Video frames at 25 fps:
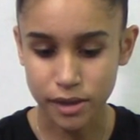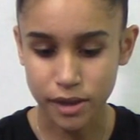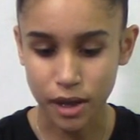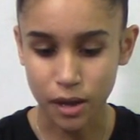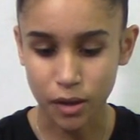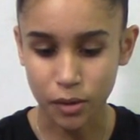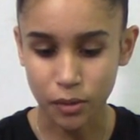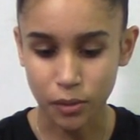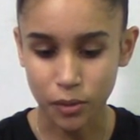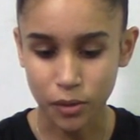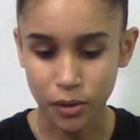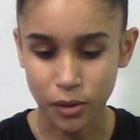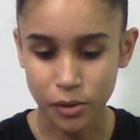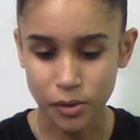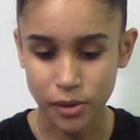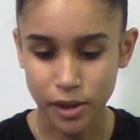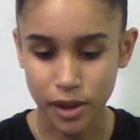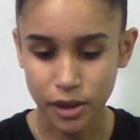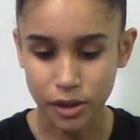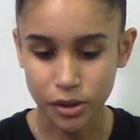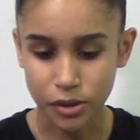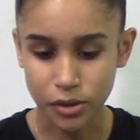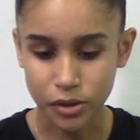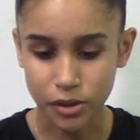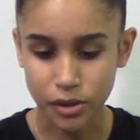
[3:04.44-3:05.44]
out those
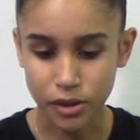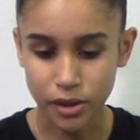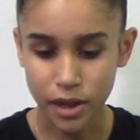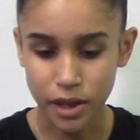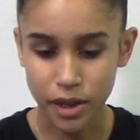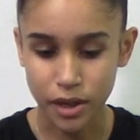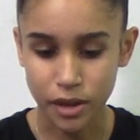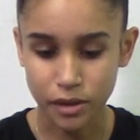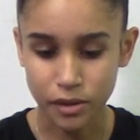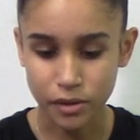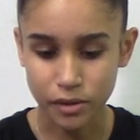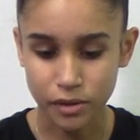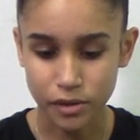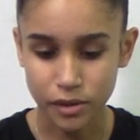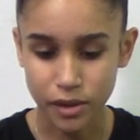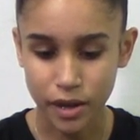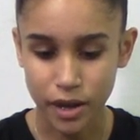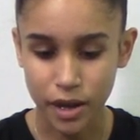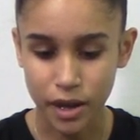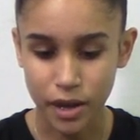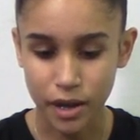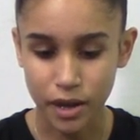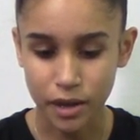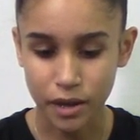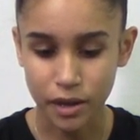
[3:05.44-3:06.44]
extra stains,
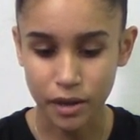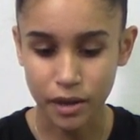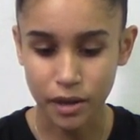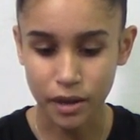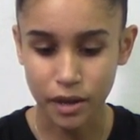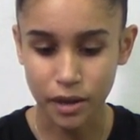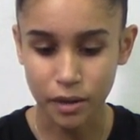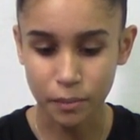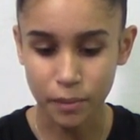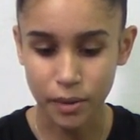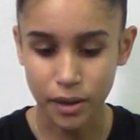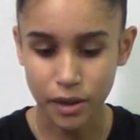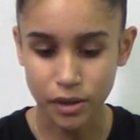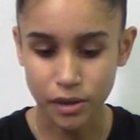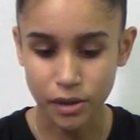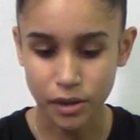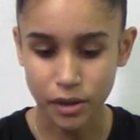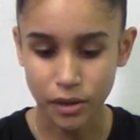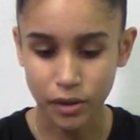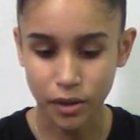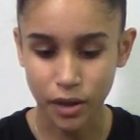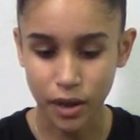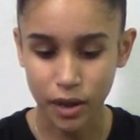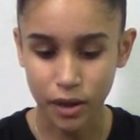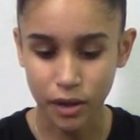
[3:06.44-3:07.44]
and it makes
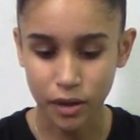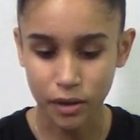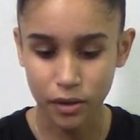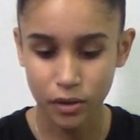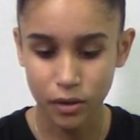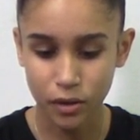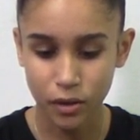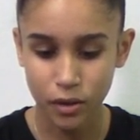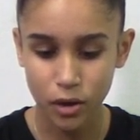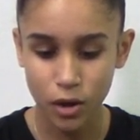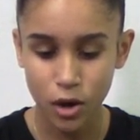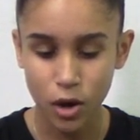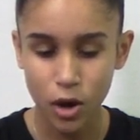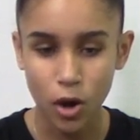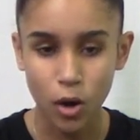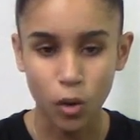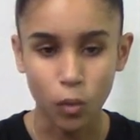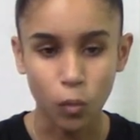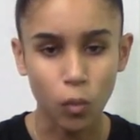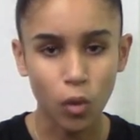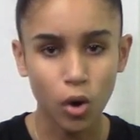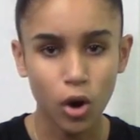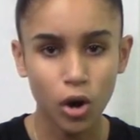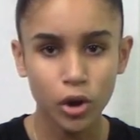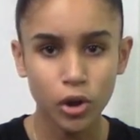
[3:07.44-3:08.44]
it like
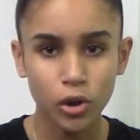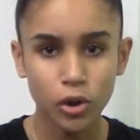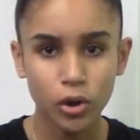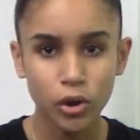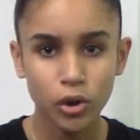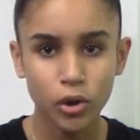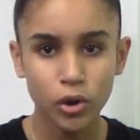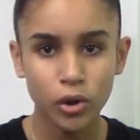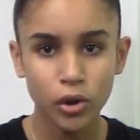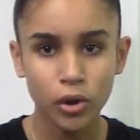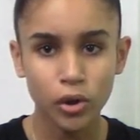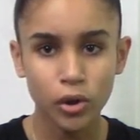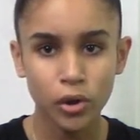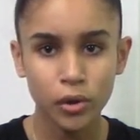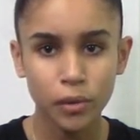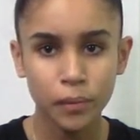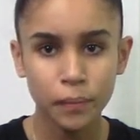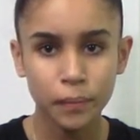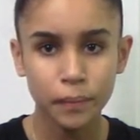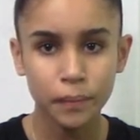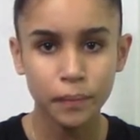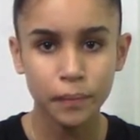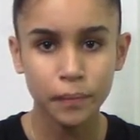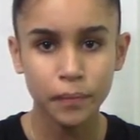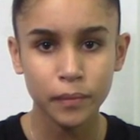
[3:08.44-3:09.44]
water,
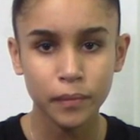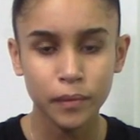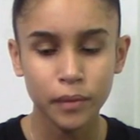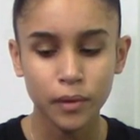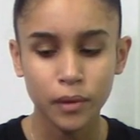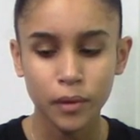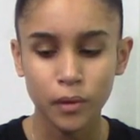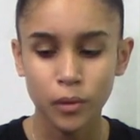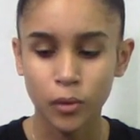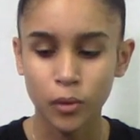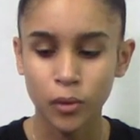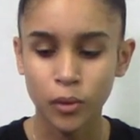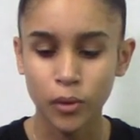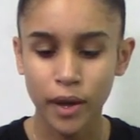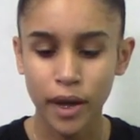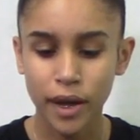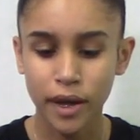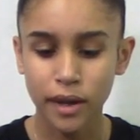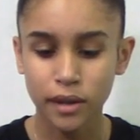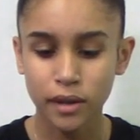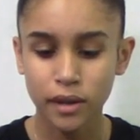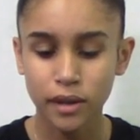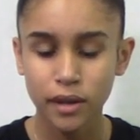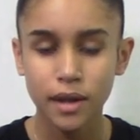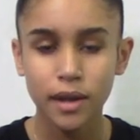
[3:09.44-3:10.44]
or
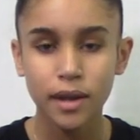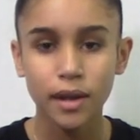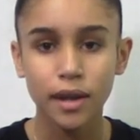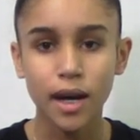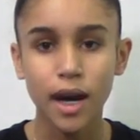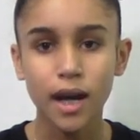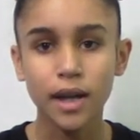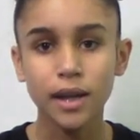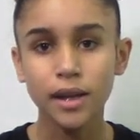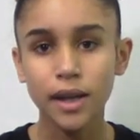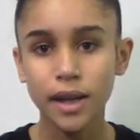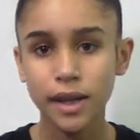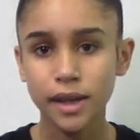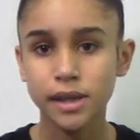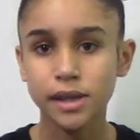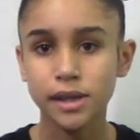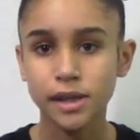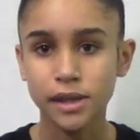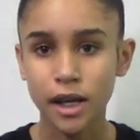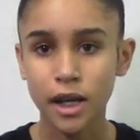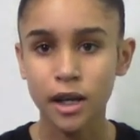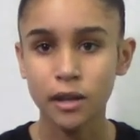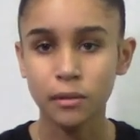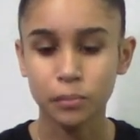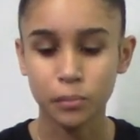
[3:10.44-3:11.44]
like kind of like
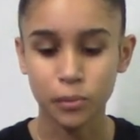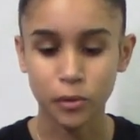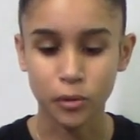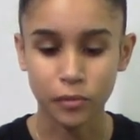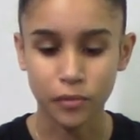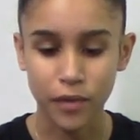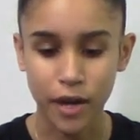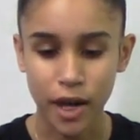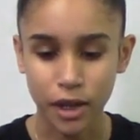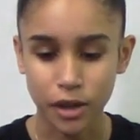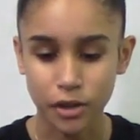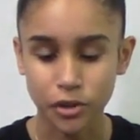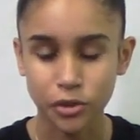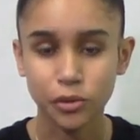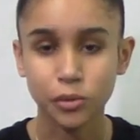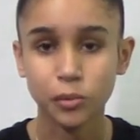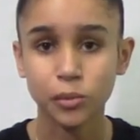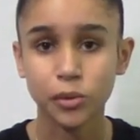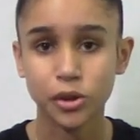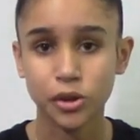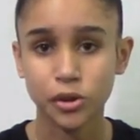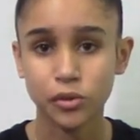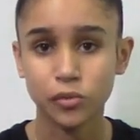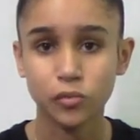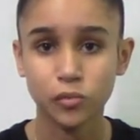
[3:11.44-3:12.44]
stain proof actually,
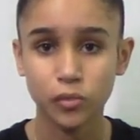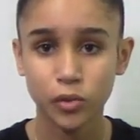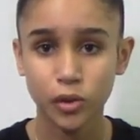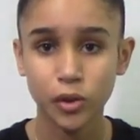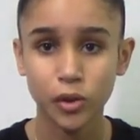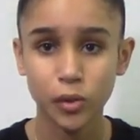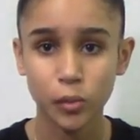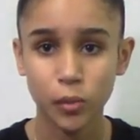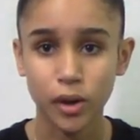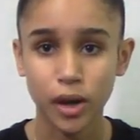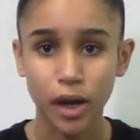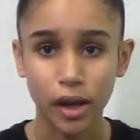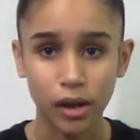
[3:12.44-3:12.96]
which is really what I